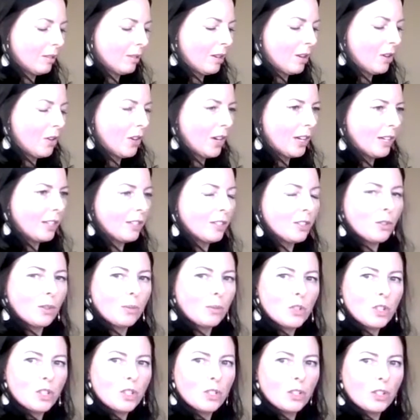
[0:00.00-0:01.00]
Okay, so I'm
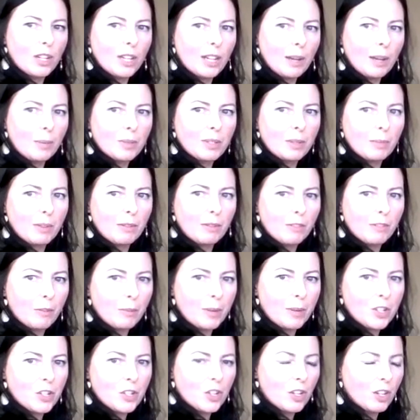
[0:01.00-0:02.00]
just looking up some
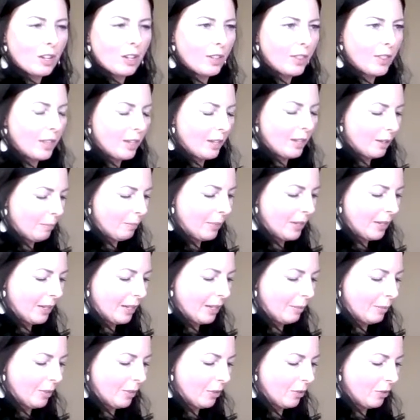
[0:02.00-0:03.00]
information on the
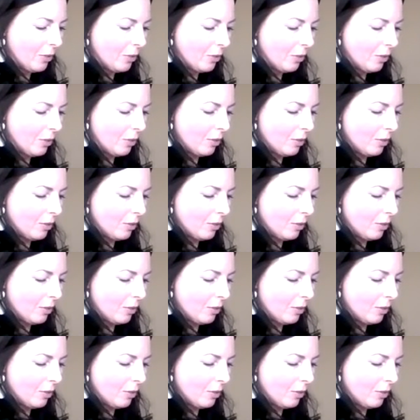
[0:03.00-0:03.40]
Midnight Muse.